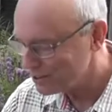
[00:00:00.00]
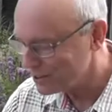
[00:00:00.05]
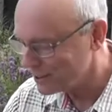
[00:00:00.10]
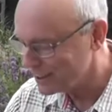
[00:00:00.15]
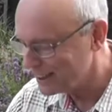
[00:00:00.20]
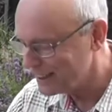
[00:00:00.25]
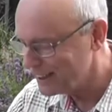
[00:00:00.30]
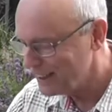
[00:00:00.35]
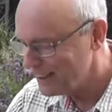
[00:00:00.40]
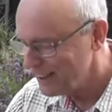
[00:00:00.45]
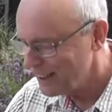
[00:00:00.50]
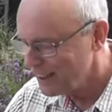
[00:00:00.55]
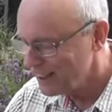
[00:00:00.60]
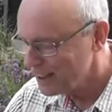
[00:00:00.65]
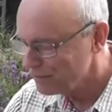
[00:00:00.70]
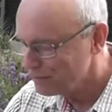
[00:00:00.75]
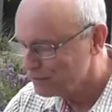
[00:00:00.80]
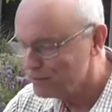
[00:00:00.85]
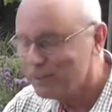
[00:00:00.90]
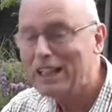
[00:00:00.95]
and
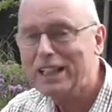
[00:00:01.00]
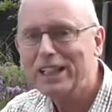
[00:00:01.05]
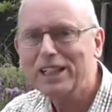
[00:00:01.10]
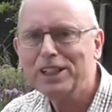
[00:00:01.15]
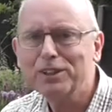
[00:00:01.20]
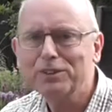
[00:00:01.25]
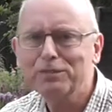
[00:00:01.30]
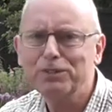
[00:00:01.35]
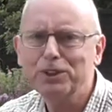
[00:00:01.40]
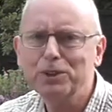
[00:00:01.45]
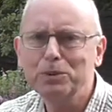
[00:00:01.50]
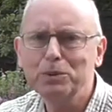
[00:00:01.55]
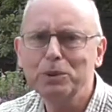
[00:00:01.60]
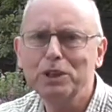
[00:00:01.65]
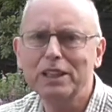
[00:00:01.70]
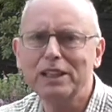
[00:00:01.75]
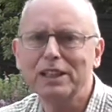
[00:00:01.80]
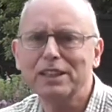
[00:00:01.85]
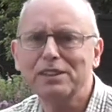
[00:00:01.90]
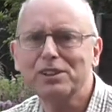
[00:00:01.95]
fill in a few
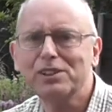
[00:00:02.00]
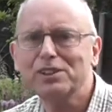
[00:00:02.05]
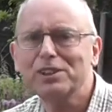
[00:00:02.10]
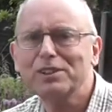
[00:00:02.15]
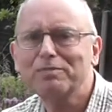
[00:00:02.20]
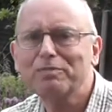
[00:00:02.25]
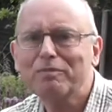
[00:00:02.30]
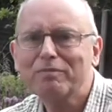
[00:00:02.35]
words,